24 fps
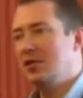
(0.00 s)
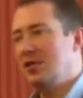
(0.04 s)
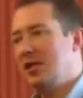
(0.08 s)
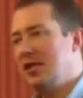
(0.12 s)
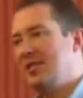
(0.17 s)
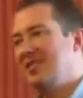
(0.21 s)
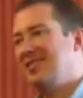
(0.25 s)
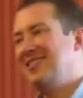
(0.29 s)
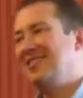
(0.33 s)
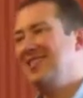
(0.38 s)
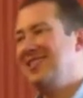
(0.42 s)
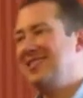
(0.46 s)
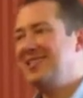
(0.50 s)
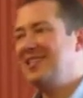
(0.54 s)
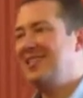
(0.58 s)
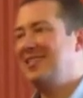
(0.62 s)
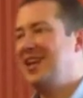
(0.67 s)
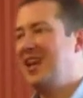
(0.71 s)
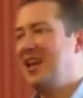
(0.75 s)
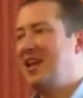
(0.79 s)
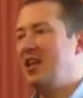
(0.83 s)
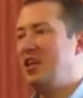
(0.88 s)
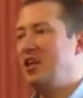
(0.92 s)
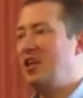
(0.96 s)
this? This is
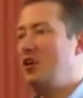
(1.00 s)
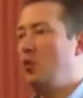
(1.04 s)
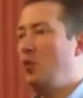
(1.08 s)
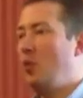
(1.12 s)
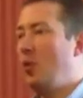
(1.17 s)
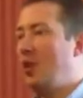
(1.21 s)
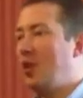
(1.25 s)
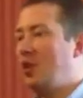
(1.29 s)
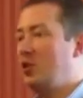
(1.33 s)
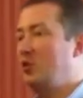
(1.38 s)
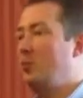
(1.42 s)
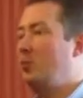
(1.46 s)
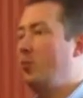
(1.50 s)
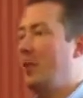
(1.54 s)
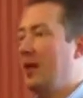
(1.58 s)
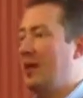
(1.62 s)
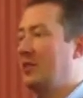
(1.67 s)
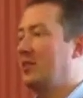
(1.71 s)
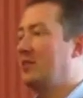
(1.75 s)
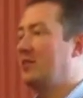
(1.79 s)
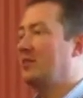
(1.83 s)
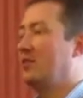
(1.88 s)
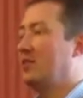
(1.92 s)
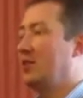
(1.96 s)
telling you which
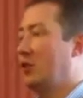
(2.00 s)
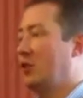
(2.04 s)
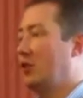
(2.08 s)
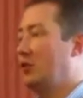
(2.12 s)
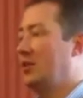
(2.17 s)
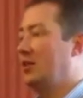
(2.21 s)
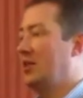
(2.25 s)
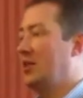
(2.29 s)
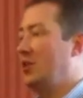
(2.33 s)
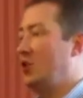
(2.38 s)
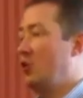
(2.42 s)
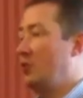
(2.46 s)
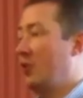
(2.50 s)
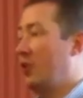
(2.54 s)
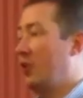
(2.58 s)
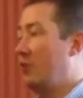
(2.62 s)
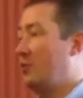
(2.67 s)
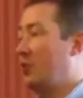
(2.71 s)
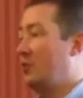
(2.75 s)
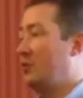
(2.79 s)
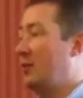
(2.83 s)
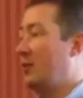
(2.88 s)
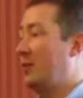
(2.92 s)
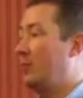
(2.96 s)
bits of the content you
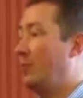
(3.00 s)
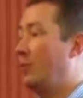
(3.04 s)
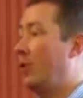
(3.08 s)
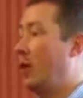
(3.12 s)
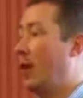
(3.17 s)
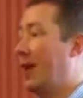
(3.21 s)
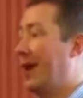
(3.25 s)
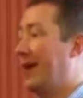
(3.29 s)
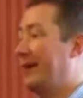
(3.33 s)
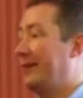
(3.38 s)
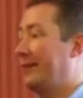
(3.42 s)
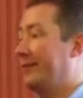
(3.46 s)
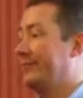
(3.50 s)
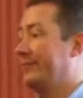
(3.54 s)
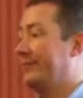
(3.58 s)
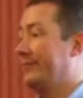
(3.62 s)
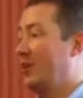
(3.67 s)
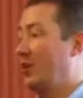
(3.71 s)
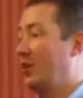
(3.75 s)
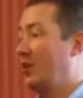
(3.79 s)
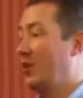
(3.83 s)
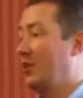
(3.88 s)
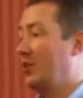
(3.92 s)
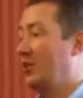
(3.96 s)
publish people like,
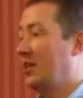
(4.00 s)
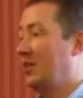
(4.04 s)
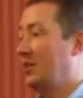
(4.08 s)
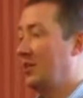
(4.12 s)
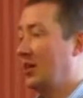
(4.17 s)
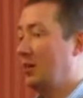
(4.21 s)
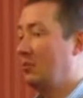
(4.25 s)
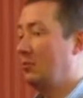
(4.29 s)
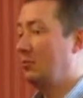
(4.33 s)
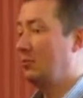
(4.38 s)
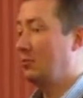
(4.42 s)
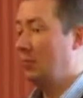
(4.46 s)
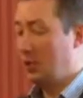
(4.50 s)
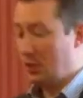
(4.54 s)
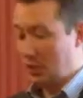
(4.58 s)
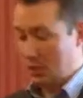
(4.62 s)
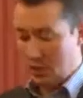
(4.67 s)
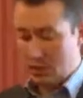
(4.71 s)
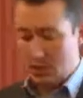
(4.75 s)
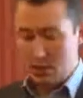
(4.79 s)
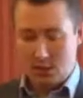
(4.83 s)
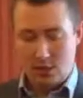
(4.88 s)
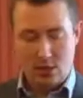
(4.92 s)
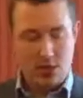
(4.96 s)
and which they don't.
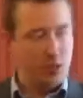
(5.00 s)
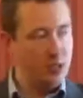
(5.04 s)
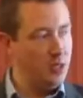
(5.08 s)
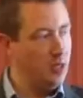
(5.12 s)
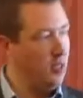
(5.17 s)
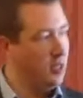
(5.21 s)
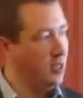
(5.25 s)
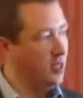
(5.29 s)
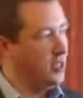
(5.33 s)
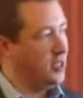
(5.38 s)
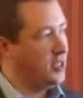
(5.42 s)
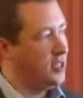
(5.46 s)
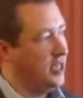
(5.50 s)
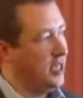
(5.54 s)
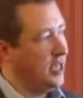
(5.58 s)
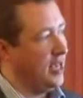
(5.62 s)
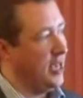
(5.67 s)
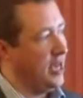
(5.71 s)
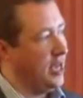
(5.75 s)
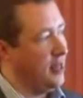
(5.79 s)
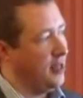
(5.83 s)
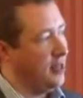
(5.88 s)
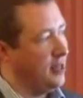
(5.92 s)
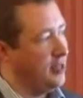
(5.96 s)
So you can just see
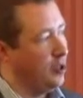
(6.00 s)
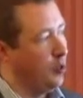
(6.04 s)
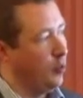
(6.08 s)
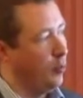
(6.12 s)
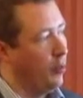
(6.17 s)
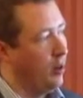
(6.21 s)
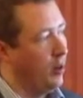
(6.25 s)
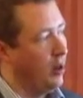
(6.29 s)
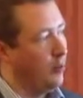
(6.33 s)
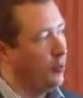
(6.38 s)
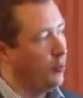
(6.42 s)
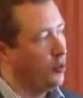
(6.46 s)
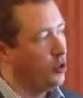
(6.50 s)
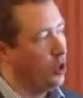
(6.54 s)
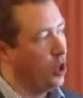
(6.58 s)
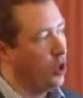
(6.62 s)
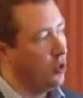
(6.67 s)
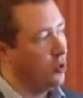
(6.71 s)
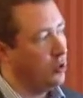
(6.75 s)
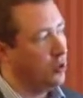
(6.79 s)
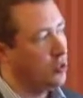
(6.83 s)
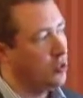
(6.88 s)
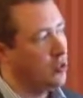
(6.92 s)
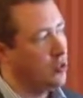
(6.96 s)
here, these little purple
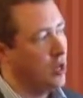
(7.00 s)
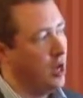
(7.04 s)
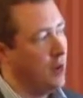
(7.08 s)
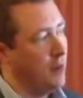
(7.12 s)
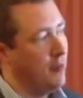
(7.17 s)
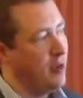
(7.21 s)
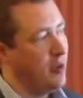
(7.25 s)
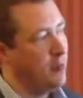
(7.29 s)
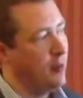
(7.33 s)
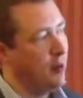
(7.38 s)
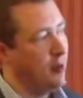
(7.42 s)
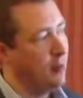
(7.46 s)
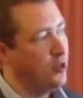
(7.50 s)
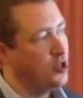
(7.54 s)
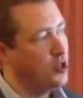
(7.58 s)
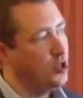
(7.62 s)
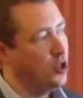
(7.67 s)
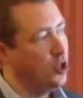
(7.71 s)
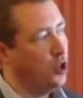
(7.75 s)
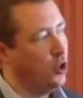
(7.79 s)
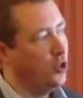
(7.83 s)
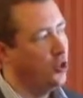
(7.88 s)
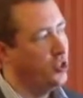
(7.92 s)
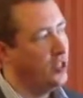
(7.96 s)
dots, and me
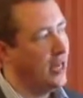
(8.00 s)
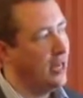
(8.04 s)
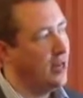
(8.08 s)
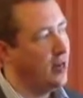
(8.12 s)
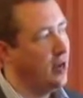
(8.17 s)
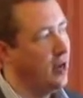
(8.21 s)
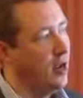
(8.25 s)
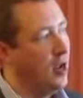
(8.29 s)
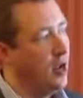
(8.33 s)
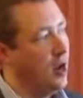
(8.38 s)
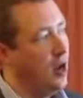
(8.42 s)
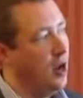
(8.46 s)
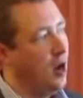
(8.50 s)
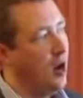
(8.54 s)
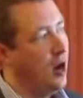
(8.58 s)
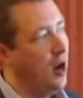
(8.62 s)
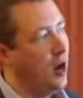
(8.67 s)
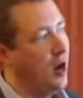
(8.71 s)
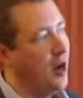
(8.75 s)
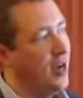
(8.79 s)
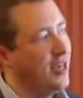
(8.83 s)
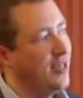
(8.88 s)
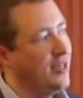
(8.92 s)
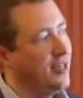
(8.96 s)
publishing content.
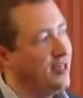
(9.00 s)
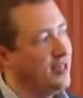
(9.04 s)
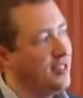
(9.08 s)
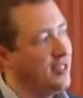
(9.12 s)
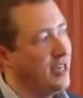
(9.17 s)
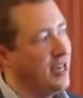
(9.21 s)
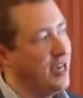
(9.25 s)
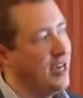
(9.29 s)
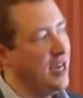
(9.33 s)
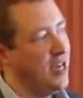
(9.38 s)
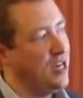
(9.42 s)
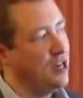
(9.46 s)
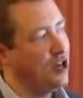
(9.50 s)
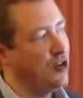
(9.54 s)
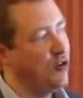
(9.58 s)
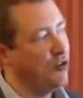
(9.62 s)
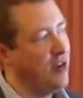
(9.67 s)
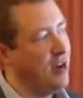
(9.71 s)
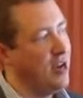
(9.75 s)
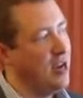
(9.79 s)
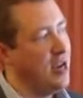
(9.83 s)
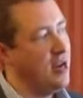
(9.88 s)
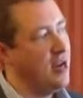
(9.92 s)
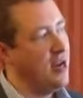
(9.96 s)
I can see in
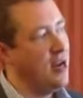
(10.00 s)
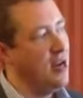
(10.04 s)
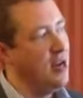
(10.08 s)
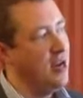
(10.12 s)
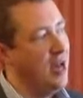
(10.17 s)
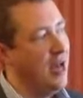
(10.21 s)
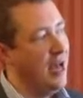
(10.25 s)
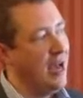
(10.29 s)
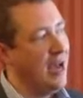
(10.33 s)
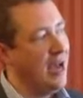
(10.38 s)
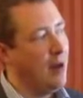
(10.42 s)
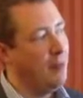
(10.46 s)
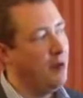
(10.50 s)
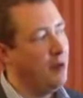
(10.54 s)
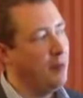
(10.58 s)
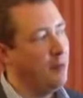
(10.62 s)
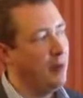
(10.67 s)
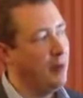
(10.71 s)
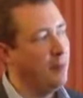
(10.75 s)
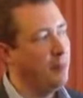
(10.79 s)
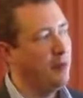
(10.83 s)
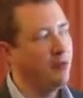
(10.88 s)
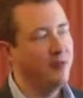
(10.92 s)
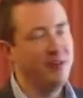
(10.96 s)
green how many
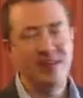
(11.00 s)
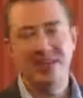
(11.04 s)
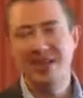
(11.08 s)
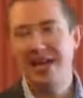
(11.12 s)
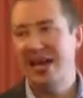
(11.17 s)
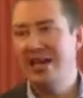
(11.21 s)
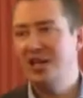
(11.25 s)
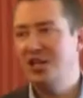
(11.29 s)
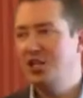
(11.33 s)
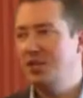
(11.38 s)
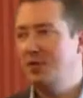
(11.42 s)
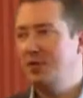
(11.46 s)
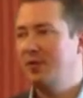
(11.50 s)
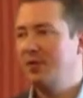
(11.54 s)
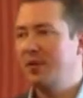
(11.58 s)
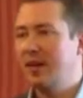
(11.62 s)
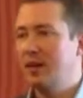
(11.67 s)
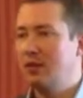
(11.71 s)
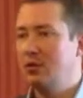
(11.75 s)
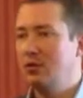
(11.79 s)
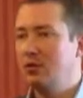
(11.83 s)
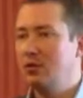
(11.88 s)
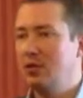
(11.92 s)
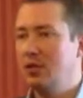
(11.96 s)
people are engaging with
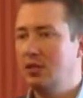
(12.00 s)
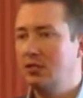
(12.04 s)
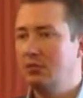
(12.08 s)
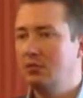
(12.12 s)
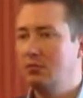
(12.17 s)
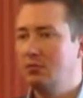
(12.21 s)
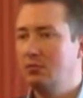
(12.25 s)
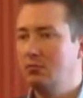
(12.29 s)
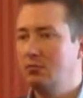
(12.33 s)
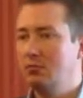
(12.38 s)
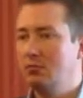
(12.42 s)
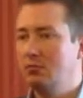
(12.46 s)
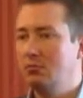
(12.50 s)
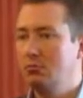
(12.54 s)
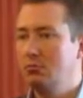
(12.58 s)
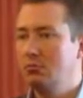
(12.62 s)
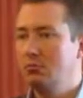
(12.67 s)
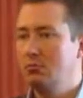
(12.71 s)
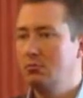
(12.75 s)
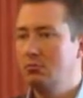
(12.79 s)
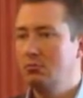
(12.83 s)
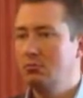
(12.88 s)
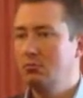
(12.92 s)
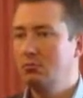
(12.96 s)
that content.
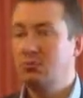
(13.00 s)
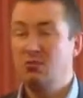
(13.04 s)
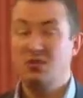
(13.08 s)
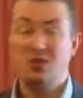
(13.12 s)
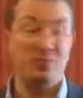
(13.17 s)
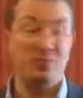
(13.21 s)
So